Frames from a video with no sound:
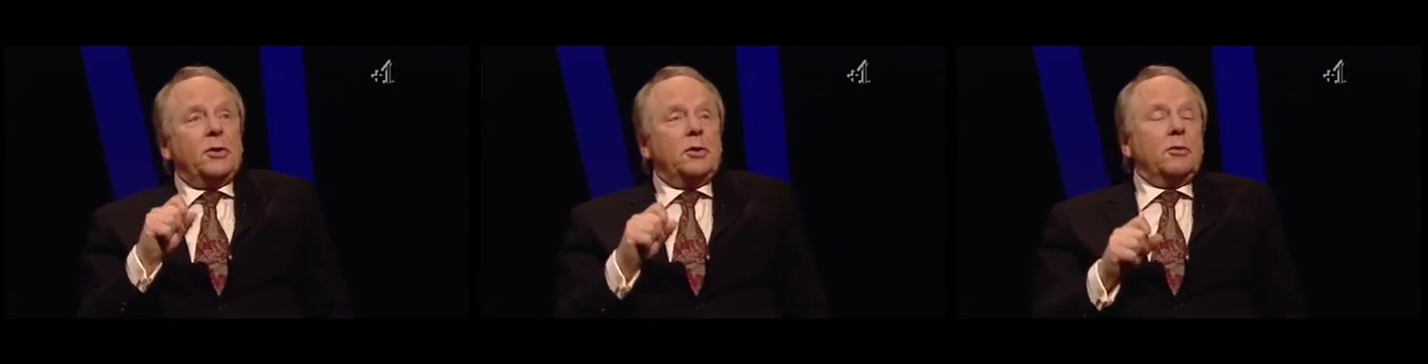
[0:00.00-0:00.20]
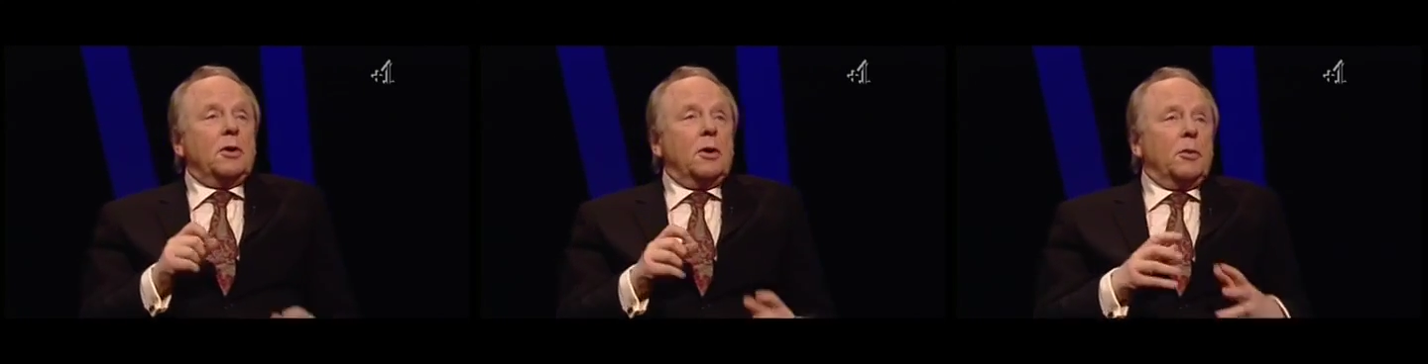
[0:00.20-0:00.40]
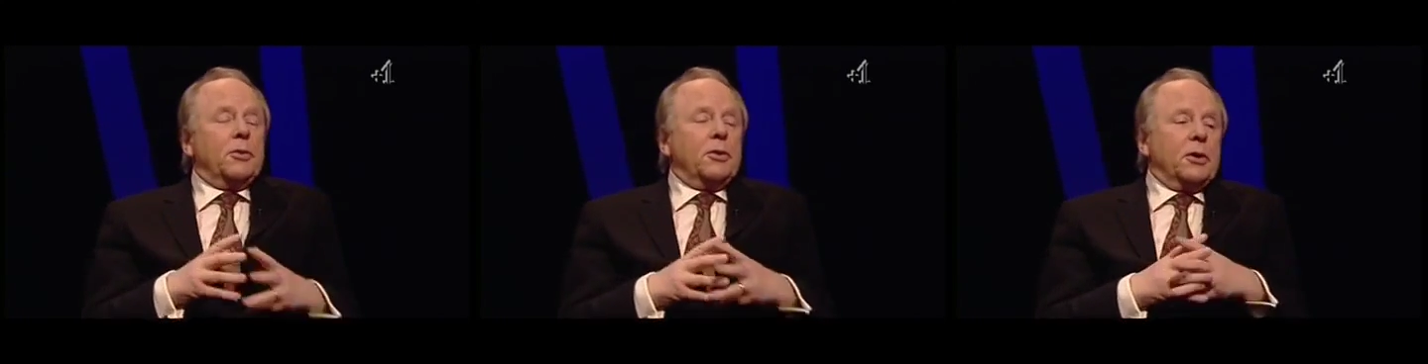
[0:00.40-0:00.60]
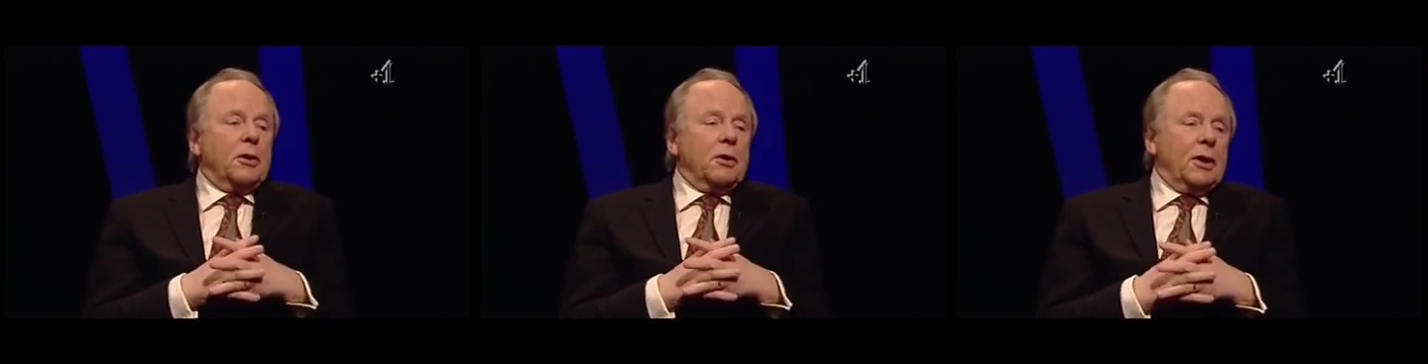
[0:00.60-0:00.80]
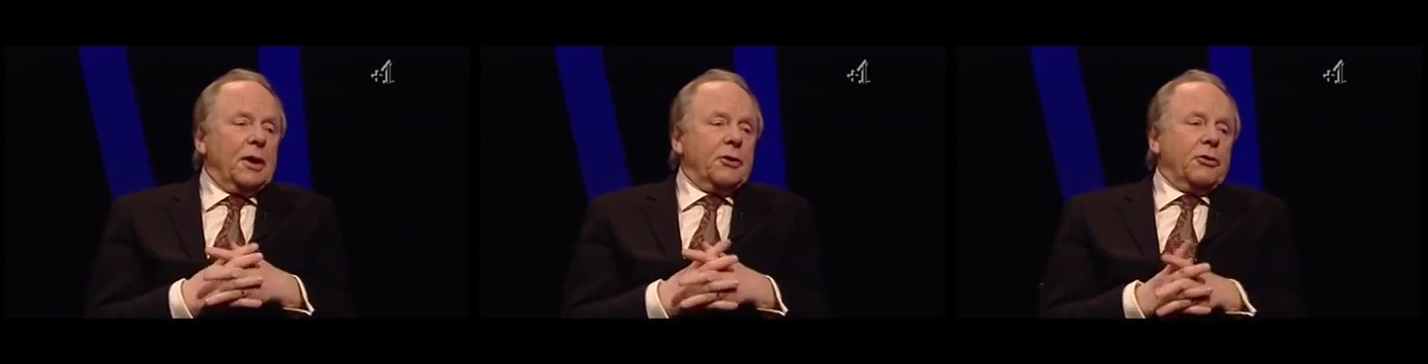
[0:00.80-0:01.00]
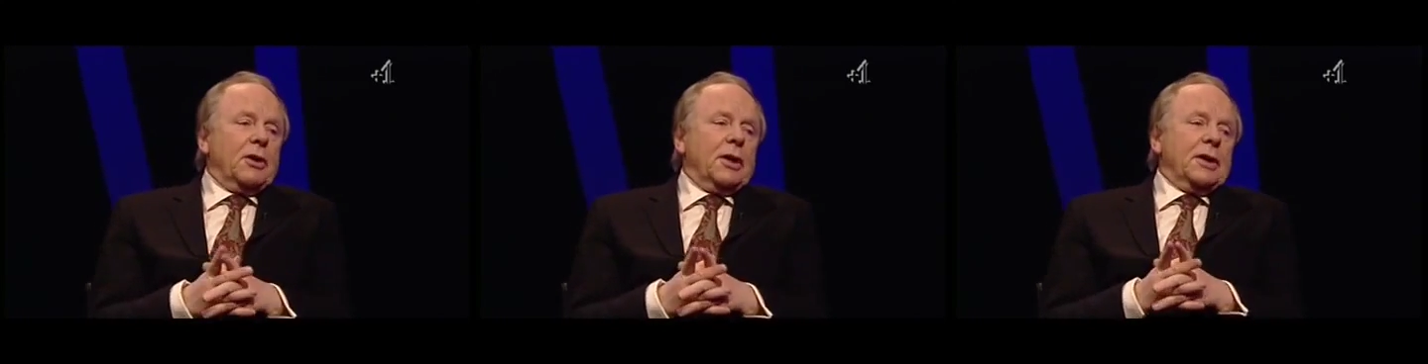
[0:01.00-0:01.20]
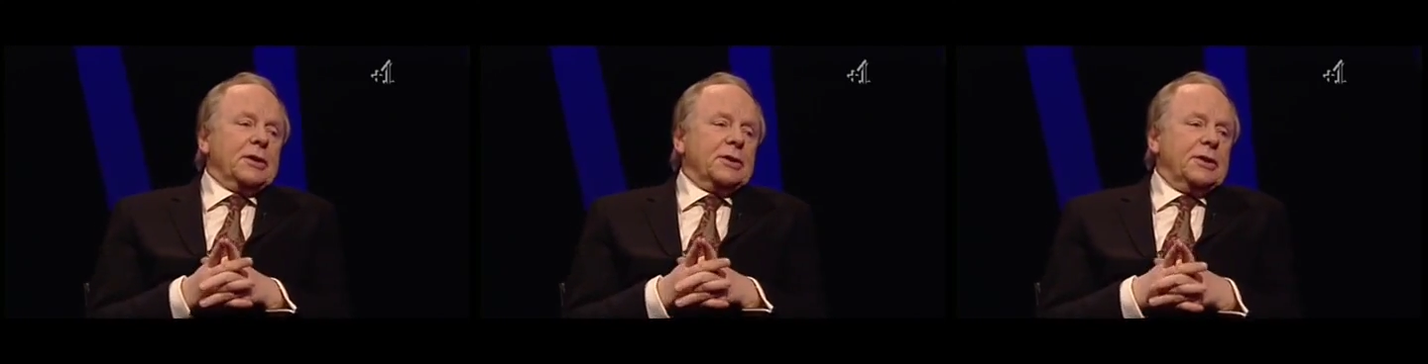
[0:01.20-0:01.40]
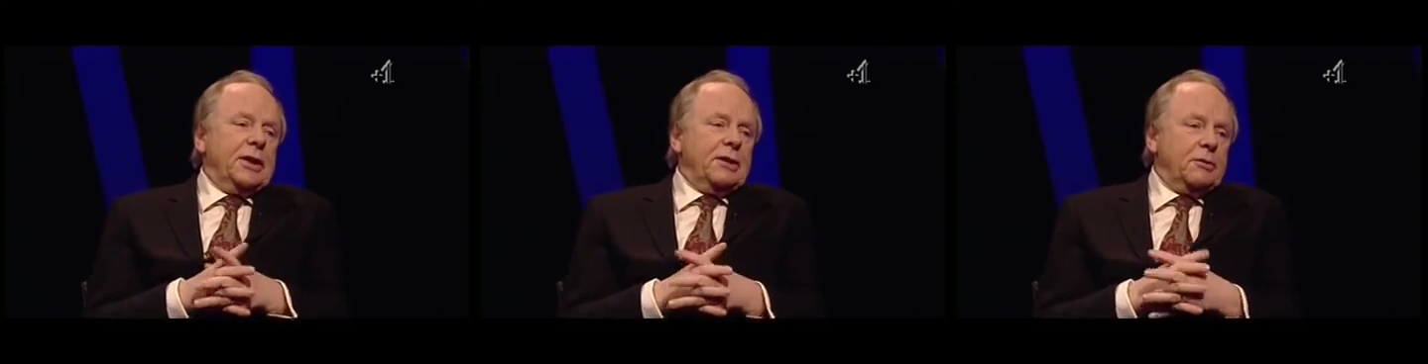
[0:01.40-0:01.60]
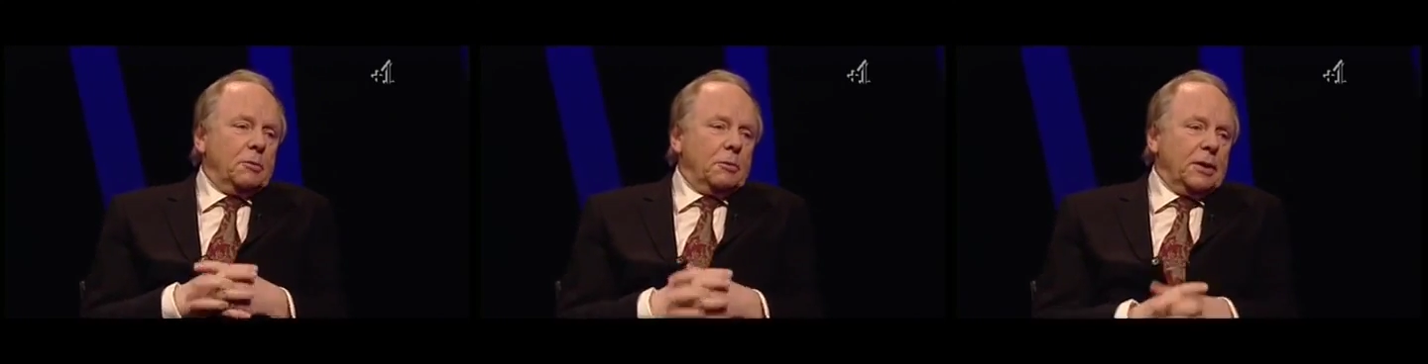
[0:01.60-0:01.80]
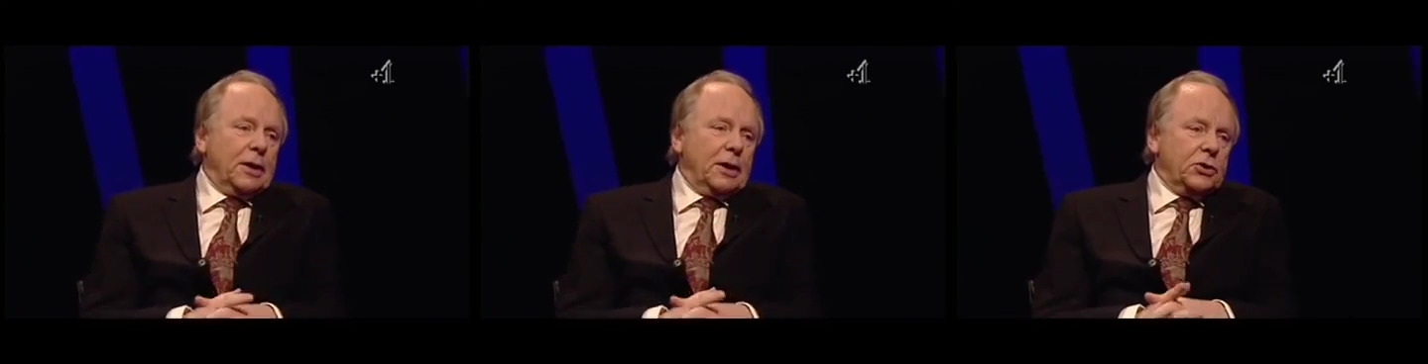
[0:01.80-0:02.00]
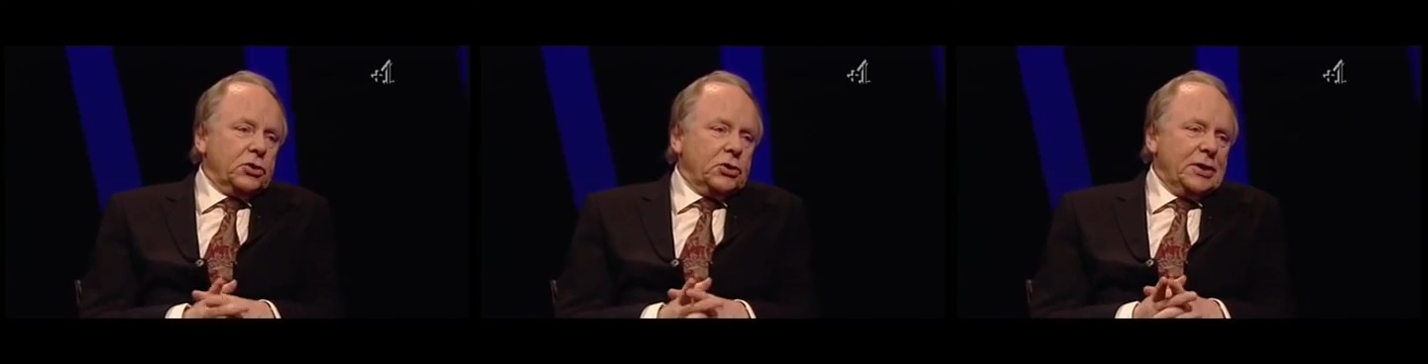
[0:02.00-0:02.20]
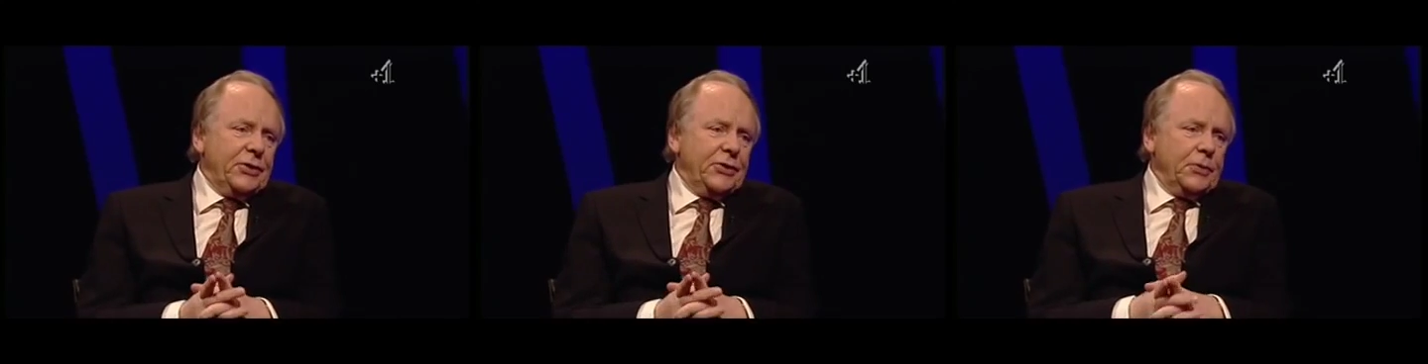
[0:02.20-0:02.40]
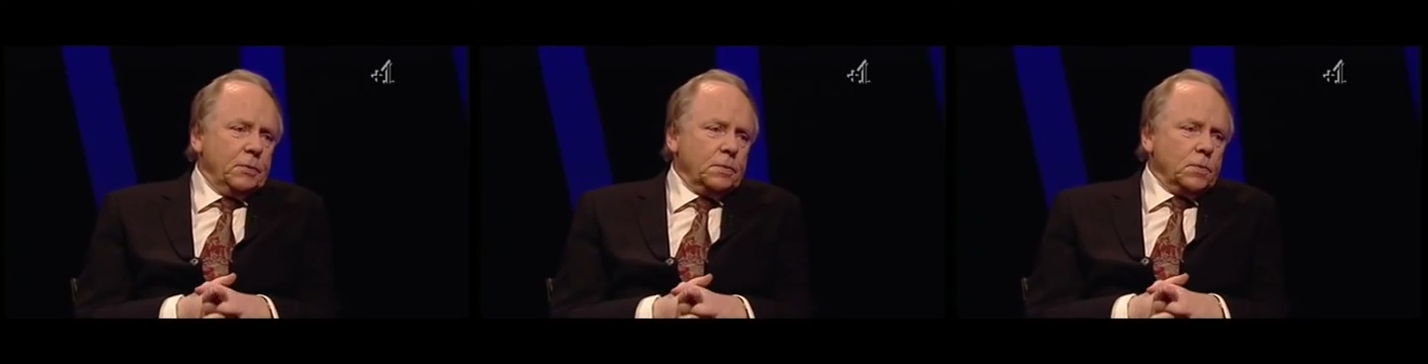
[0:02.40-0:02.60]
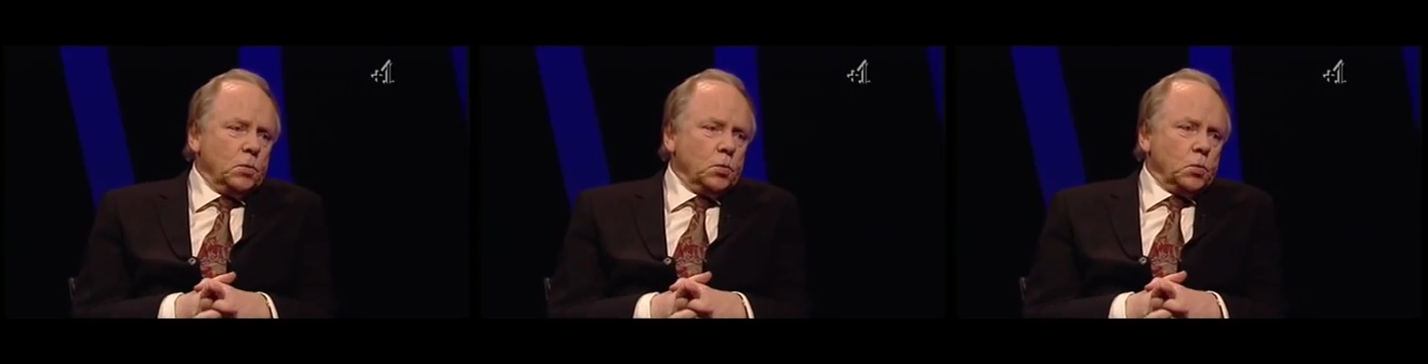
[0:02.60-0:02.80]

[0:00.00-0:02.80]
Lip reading: Do you know what a collateralized debt obligation is?